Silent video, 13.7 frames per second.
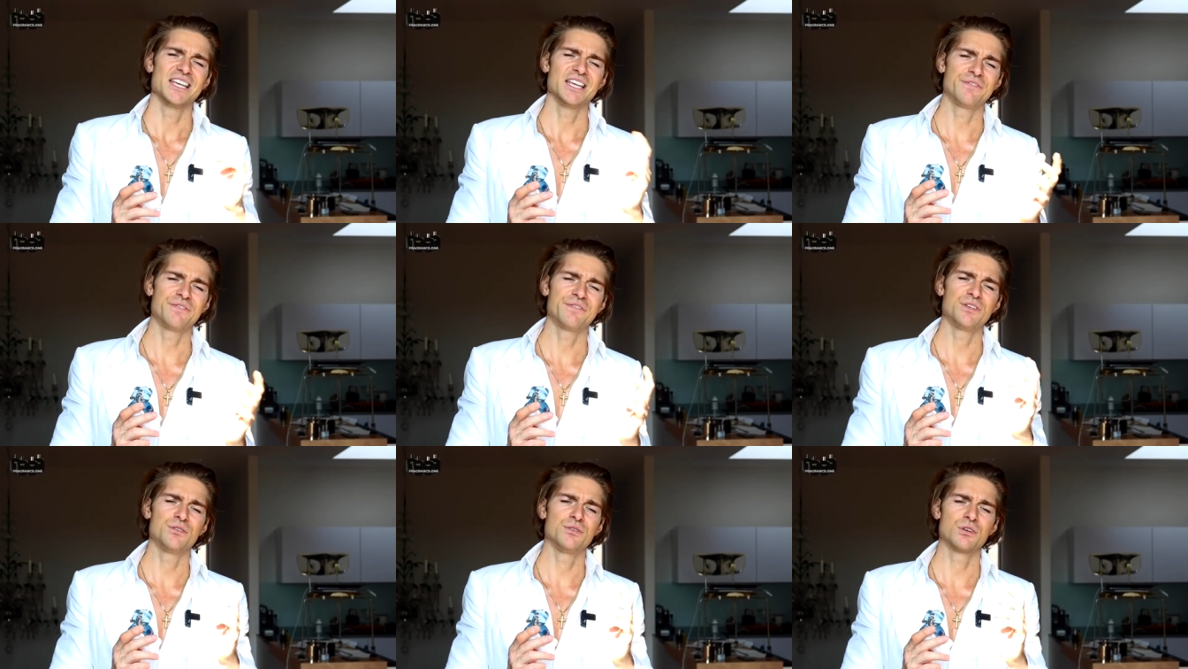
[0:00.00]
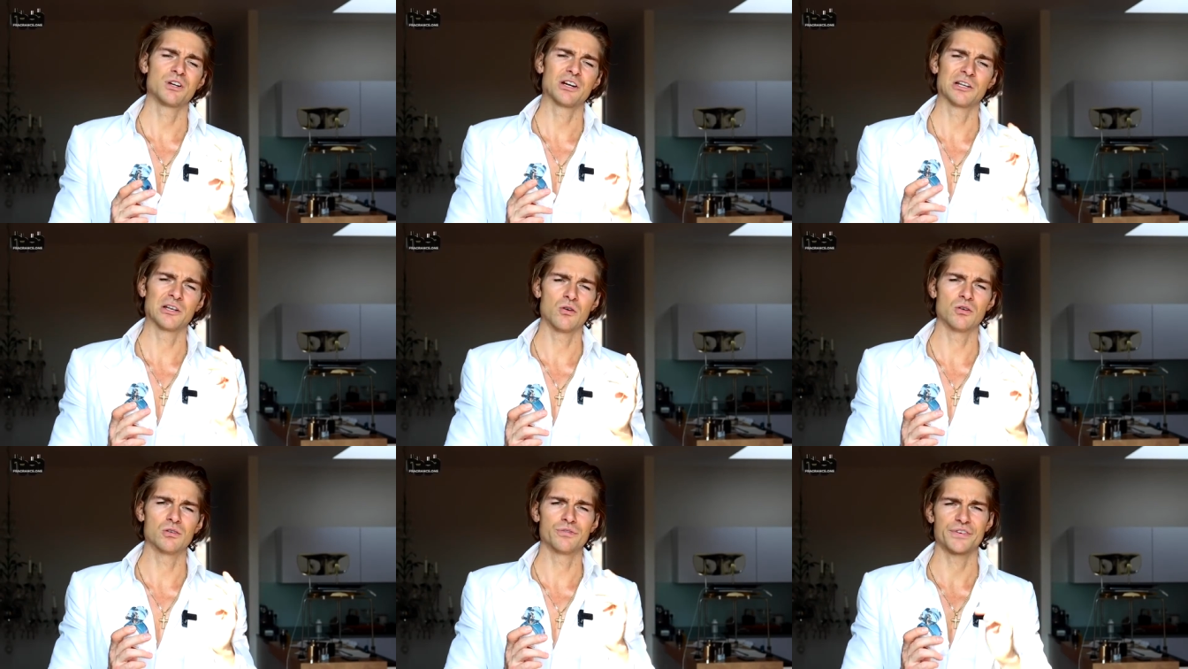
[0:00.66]
if you
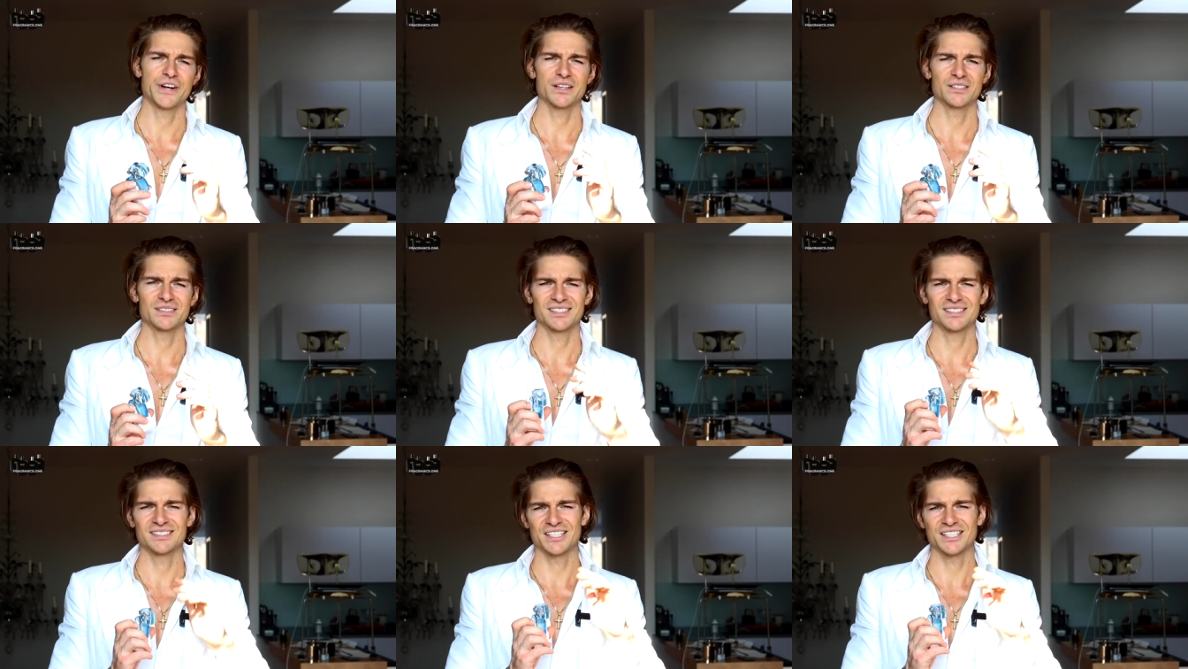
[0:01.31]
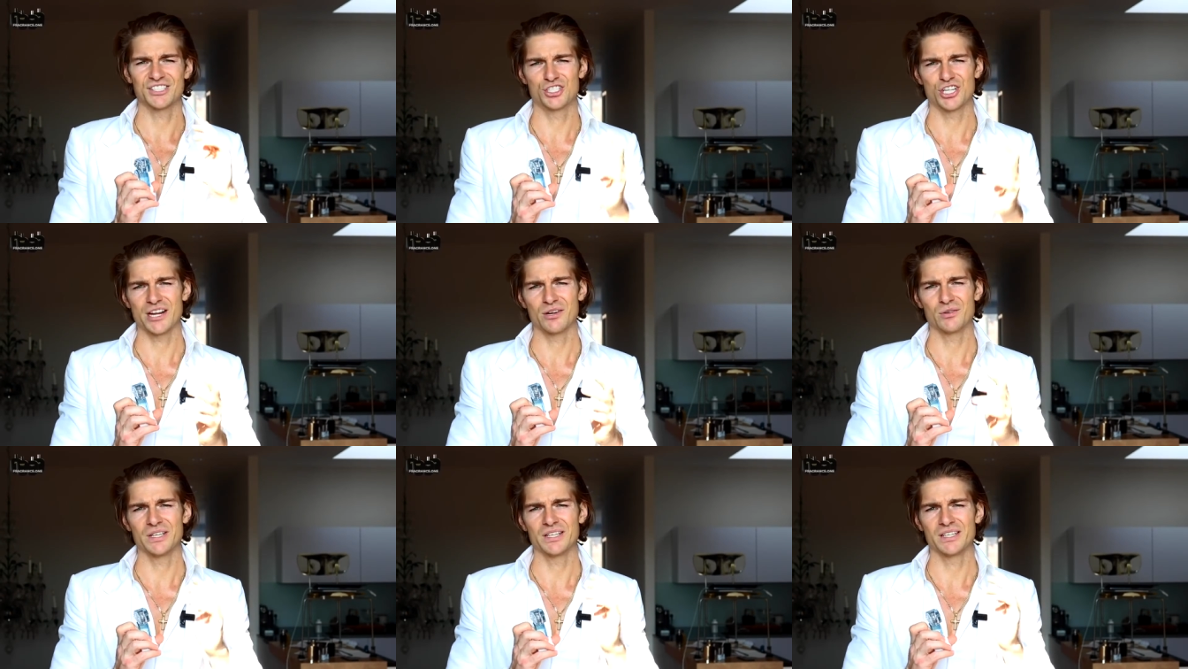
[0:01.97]
clone fragrances, it's
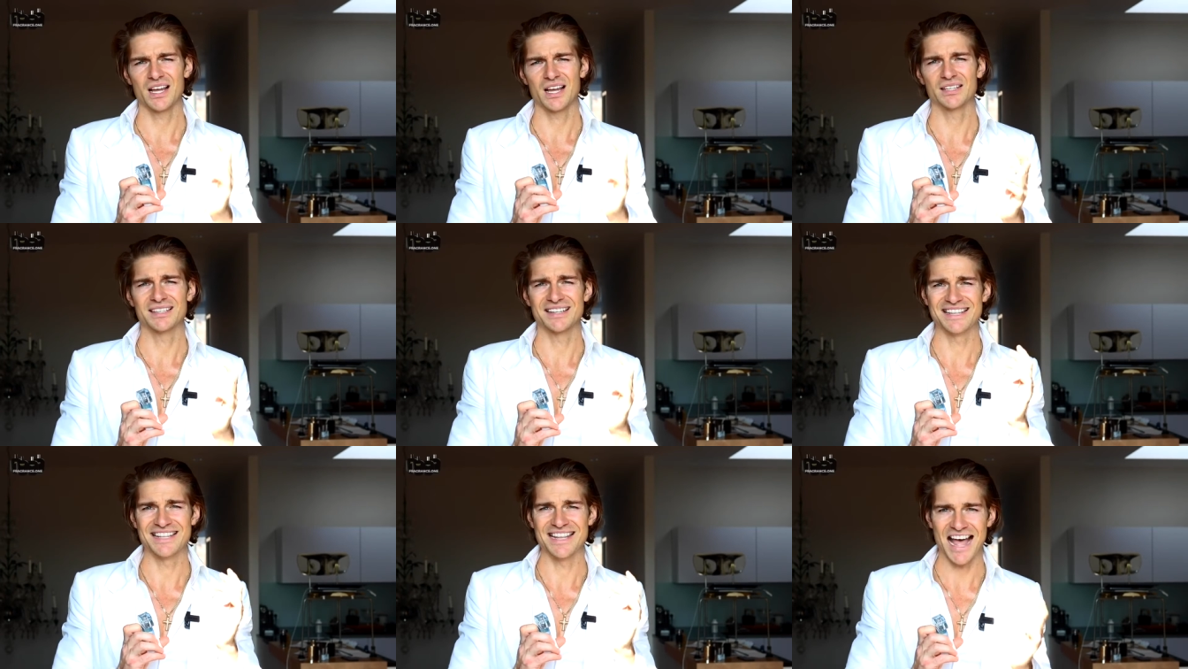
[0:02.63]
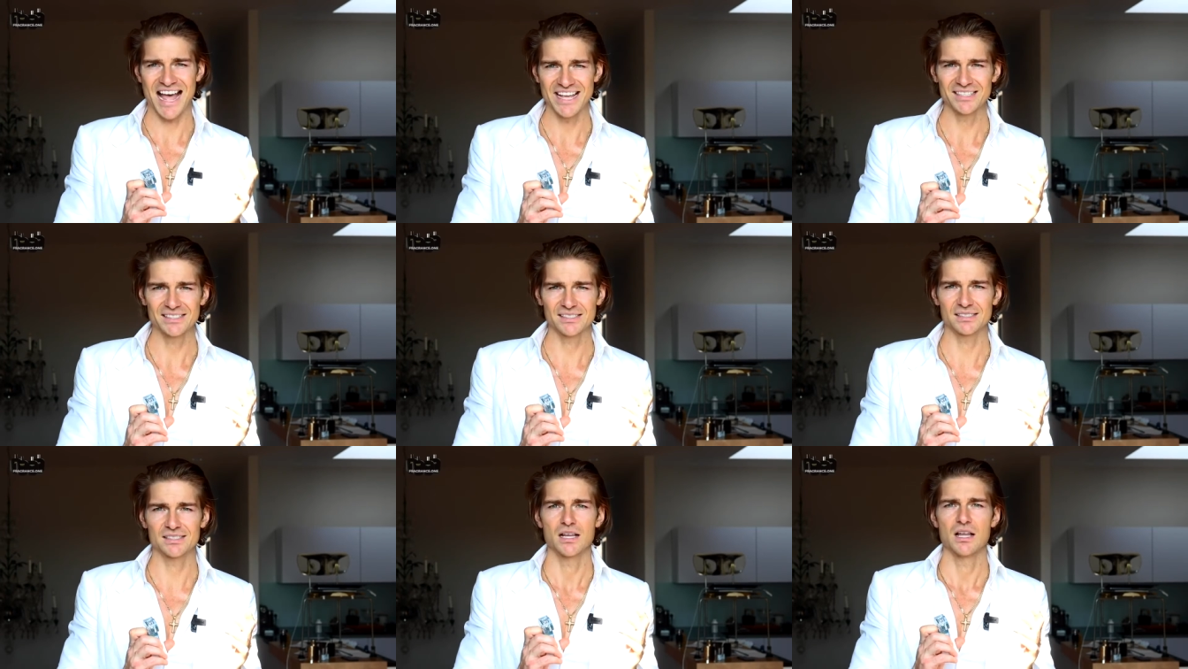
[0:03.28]
generally not
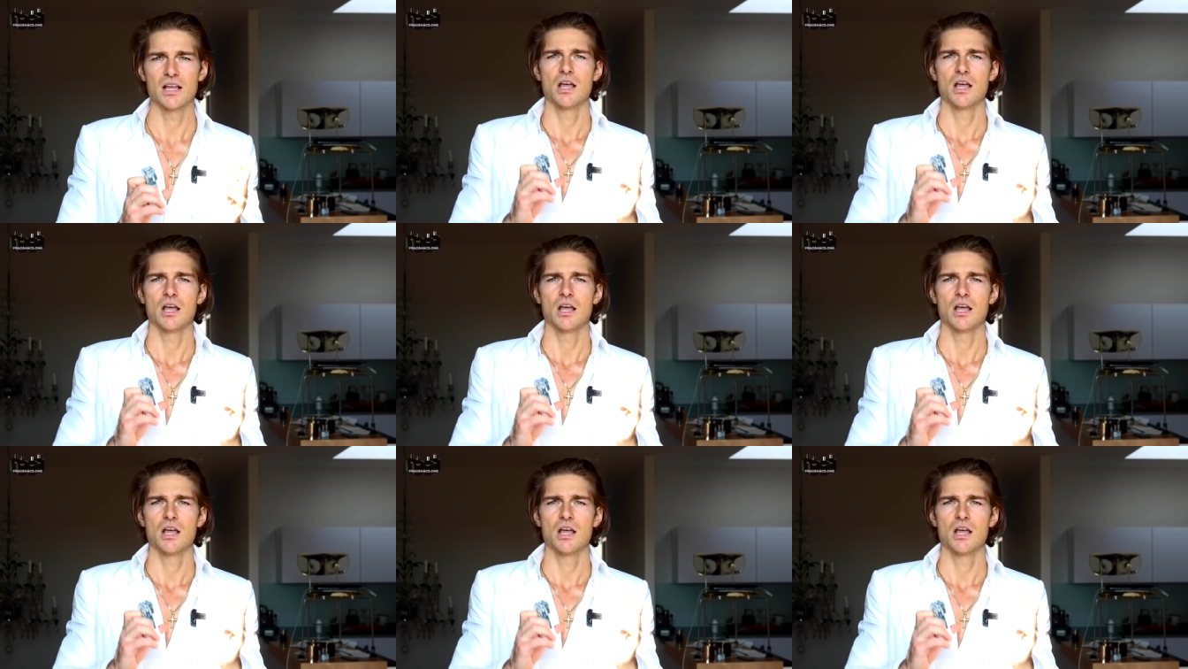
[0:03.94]
nice.